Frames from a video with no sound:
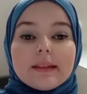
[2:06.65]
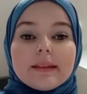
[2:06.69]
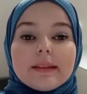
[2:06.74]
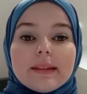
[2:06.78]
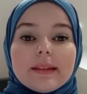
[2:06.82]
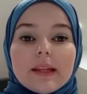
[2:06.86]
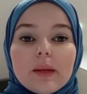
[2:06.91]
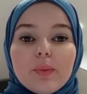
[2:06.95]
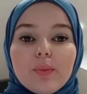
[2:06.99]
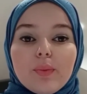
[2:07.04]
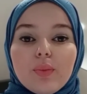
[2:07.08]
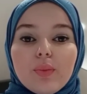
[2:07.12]

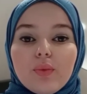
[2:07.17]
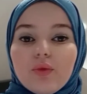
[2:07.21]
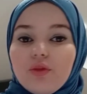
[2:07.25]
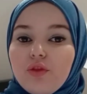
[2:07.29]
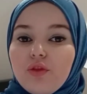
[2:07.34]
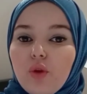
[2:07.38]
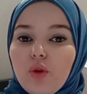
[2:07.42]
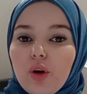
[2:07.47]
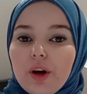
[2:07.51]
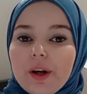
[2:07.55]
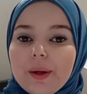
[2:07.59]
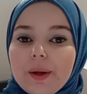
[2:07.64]
Tip
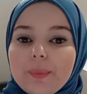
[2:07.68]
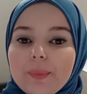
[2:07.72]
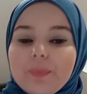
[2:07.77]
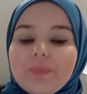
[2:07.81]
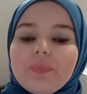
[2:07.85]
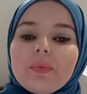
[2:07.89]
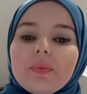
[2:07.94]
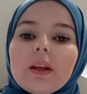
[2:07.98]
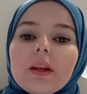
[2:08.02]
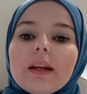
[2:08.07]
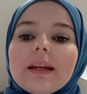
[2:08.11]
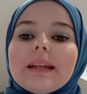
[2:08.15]
4.
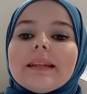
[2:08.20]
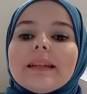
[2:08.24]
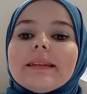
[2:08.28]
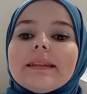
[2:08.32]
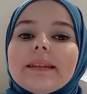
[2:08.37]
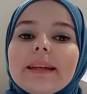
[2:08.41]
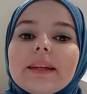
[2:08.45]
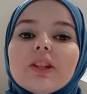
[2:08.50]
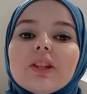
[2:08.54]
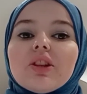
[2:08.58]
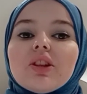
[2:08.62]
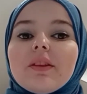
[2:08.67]

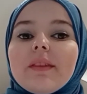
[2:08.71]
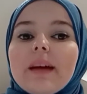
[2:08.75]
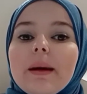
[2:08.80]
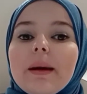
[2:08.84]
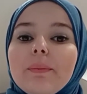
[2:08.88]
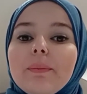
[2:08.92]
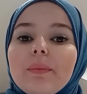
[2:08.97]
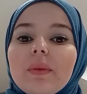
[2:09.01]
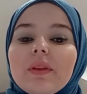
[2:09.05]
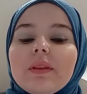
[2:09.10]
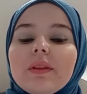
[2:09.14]
Teach them